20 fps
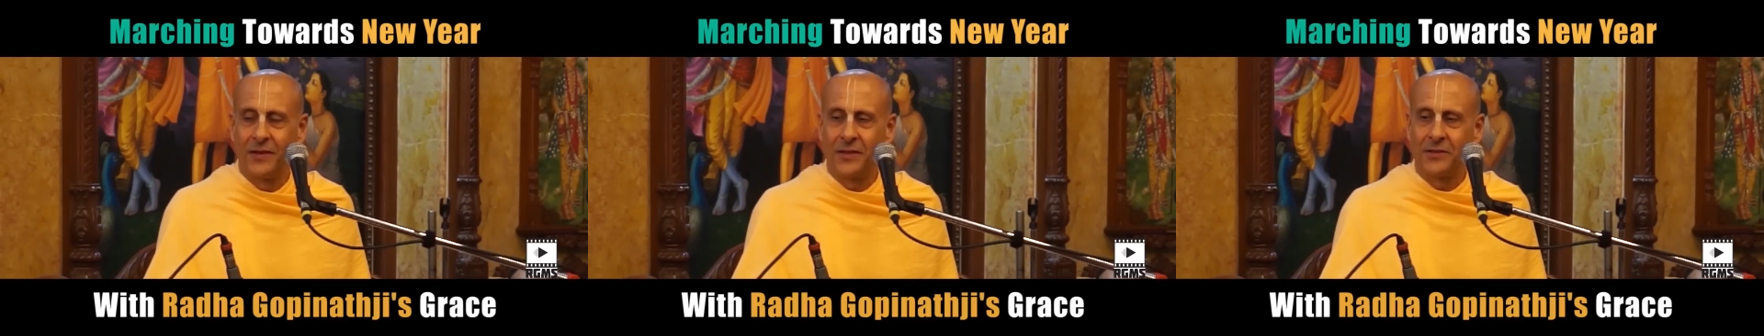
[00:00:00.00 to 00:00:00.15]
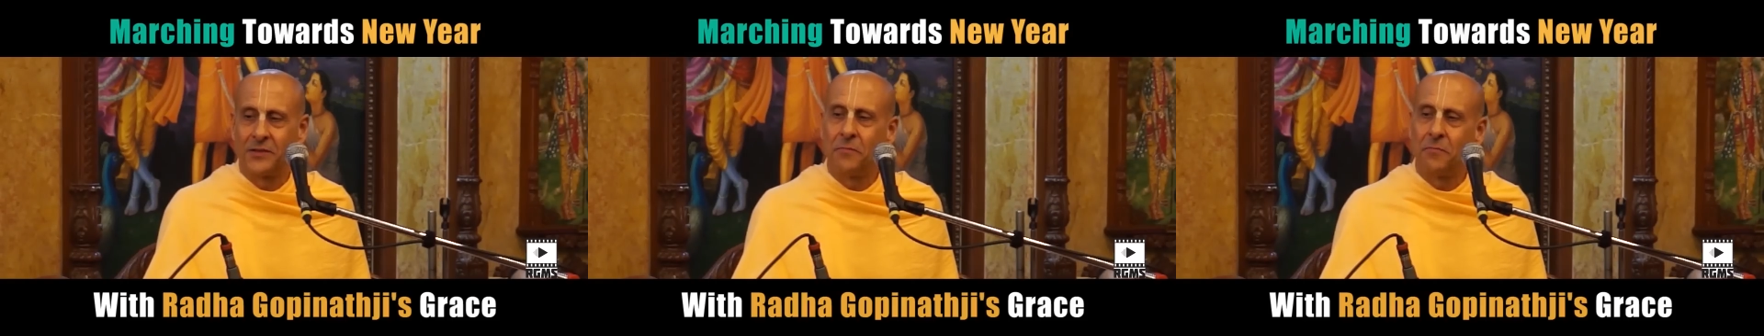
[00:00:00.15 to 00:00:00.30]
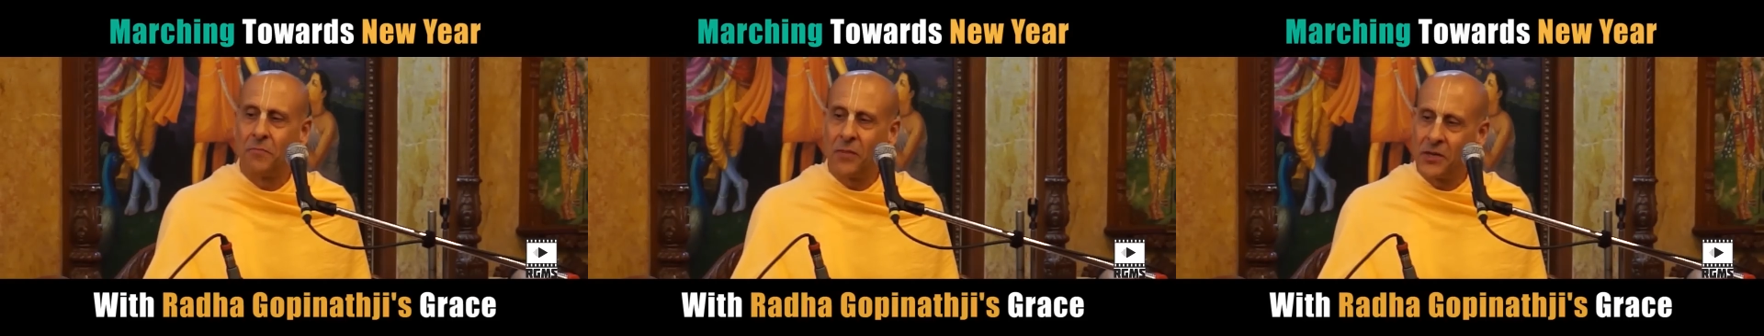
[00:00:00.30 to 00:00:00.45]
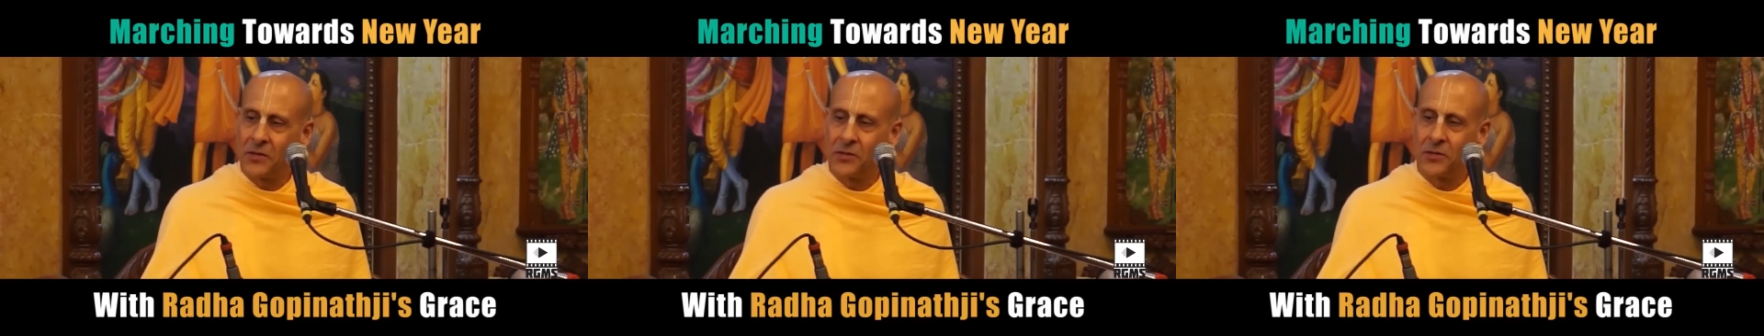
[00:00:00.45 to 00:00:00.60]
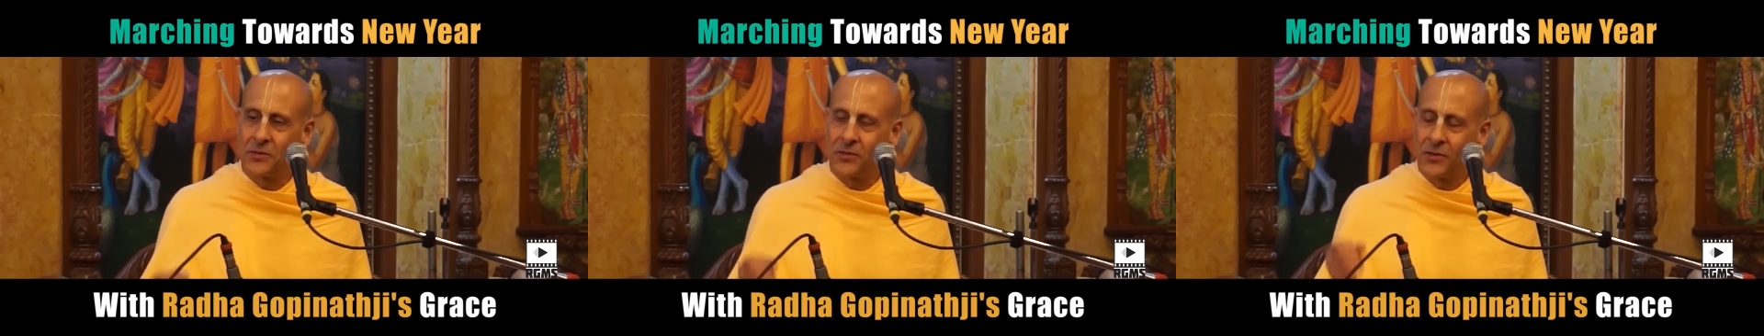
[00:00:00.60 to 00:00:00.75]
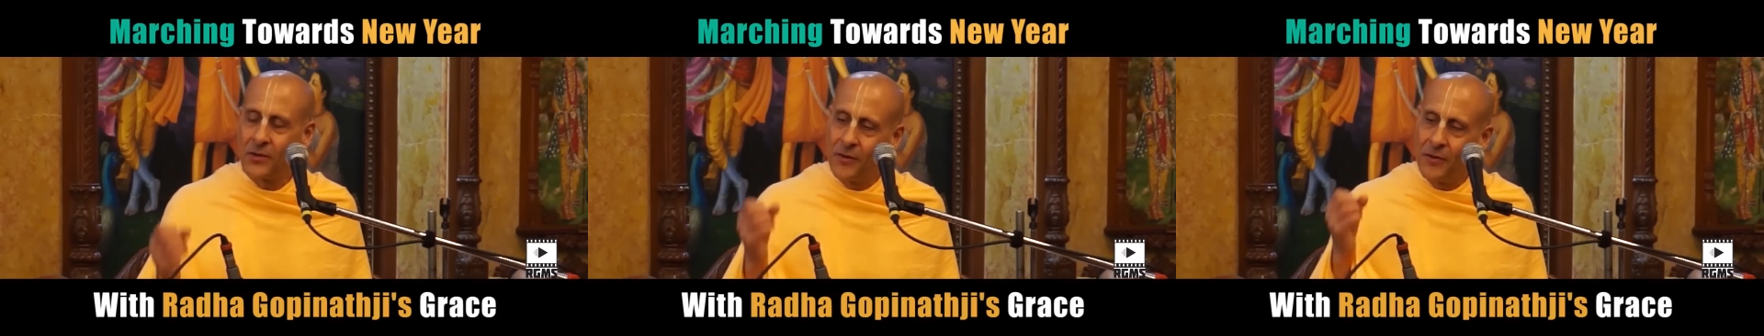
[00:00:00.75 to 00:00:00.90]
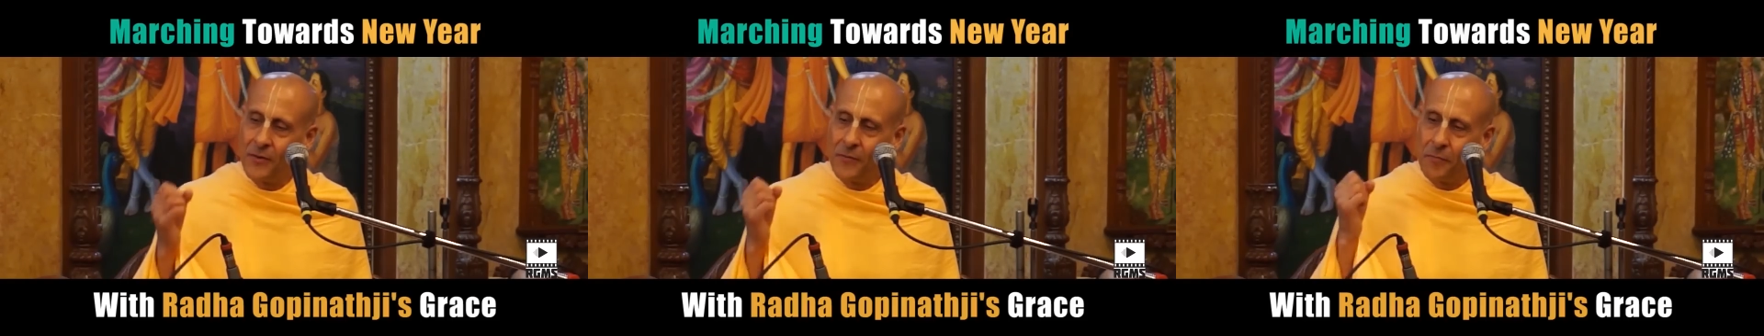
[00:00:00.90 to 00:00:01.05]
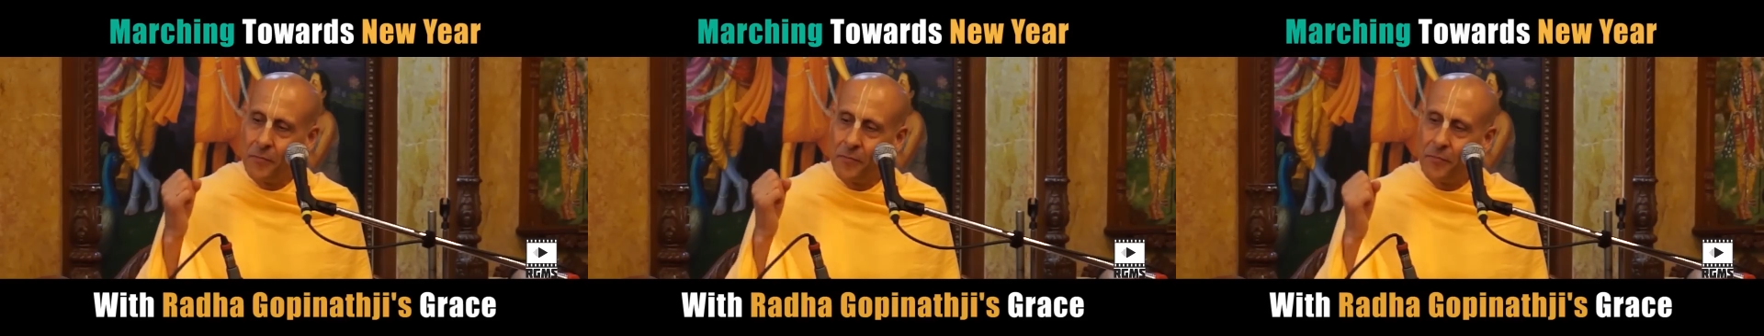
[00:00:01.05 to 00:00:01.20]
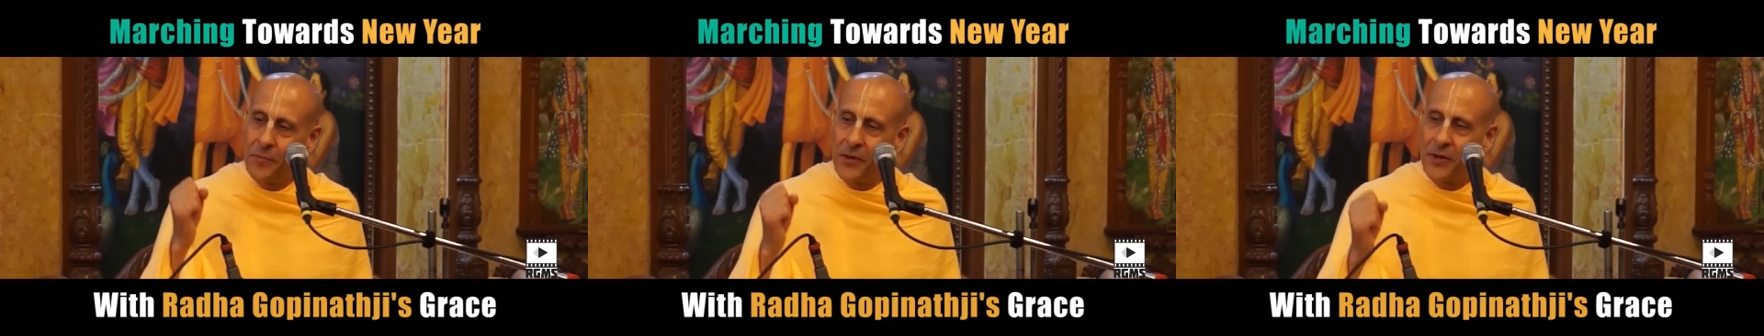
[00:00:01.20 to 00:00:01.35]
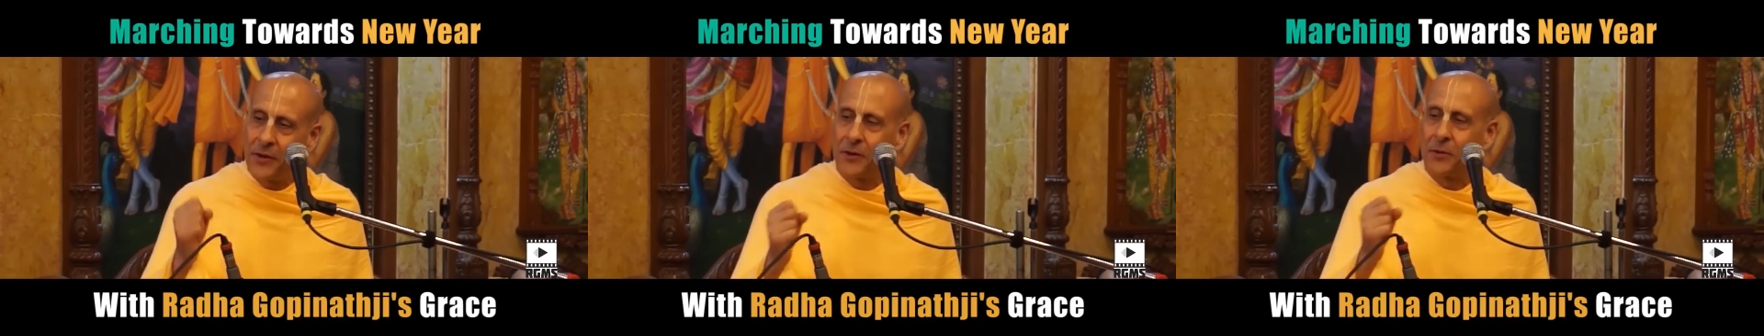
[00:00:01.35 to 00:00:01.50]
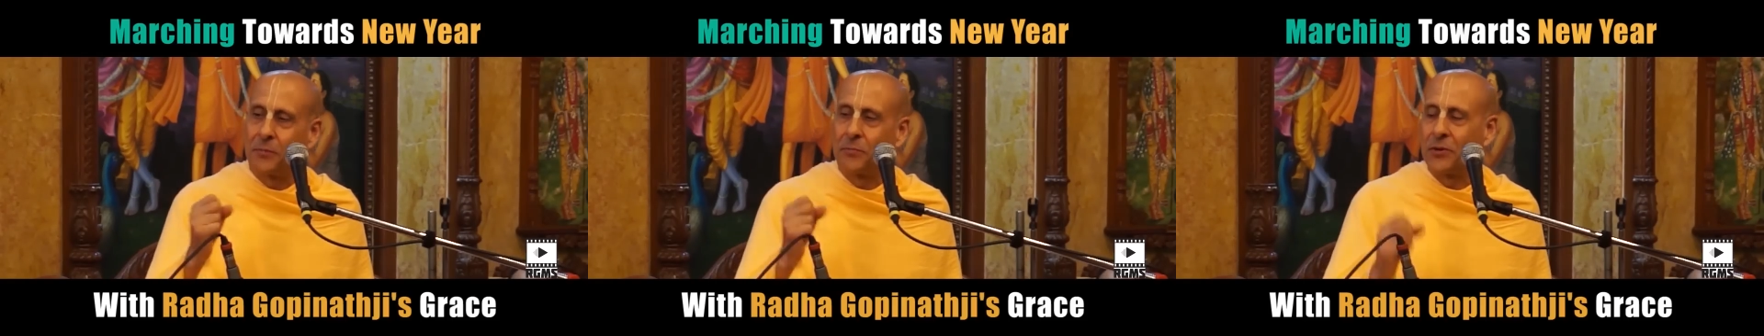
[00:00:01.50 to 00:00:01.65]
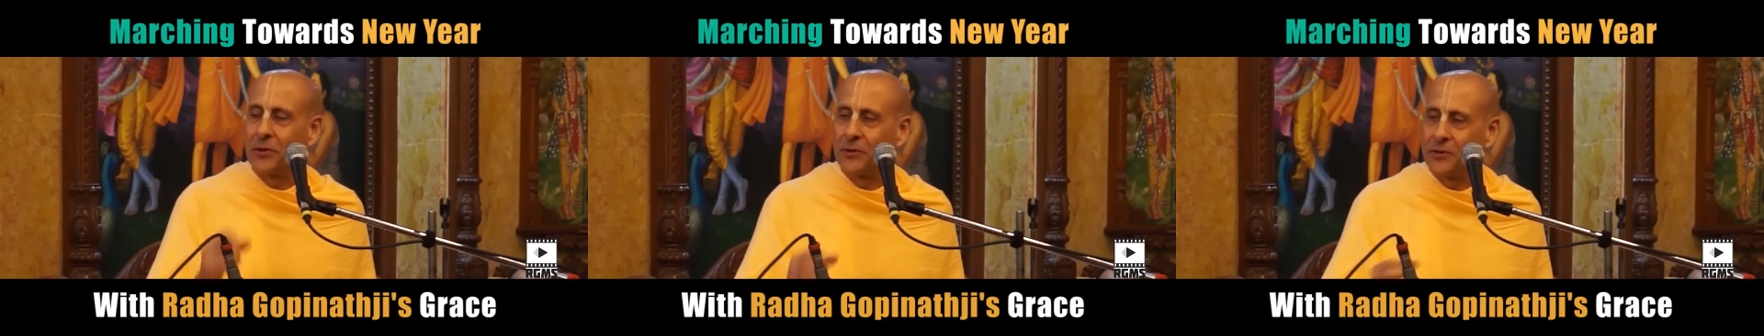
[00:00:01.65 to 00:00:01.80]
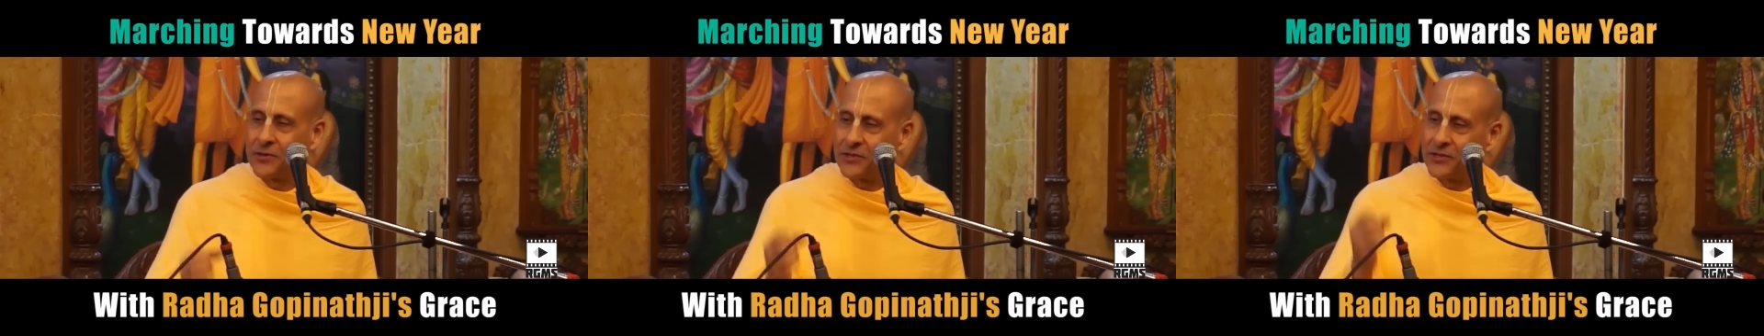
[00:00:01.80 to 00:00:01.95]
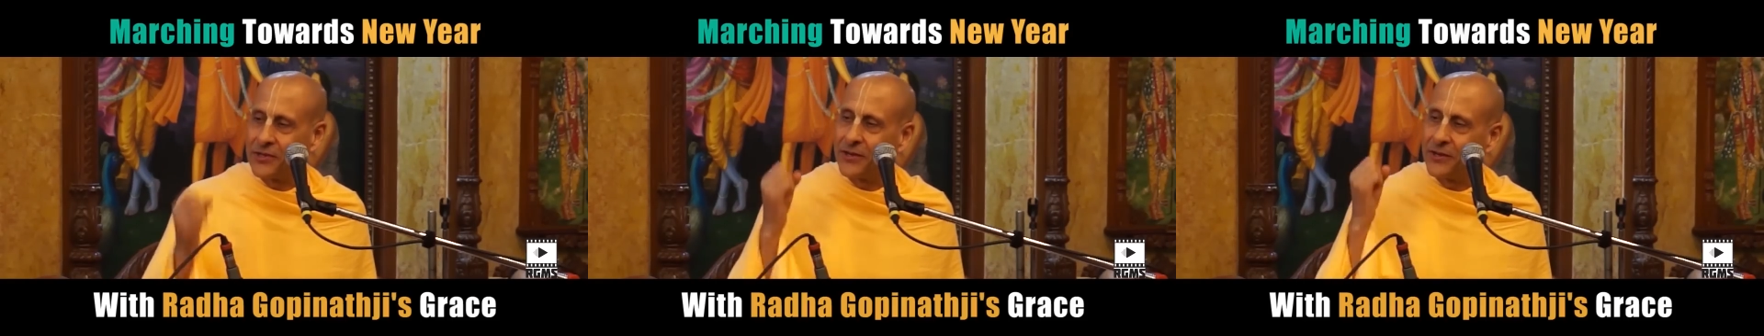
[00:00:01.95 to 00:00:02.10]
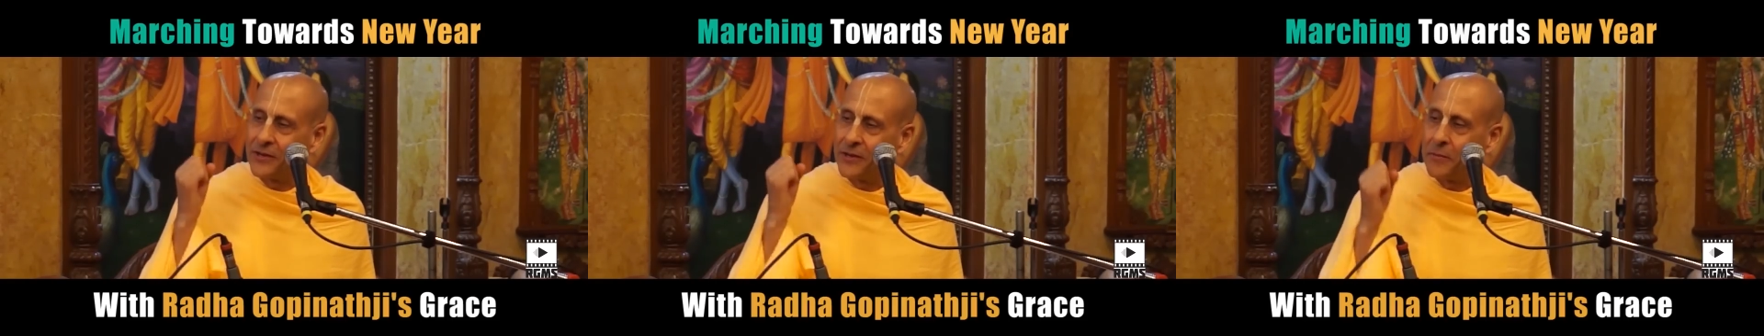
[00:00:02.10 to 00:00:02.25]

as a much better person